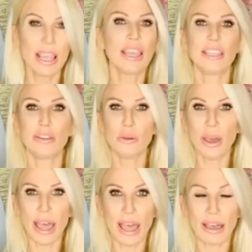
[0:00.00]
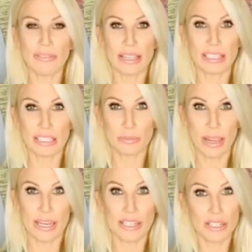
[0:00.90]
you have
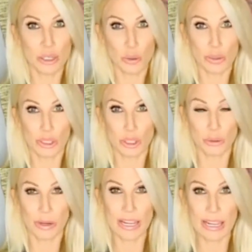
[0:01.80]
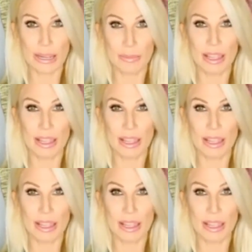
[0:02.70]
expanded your dream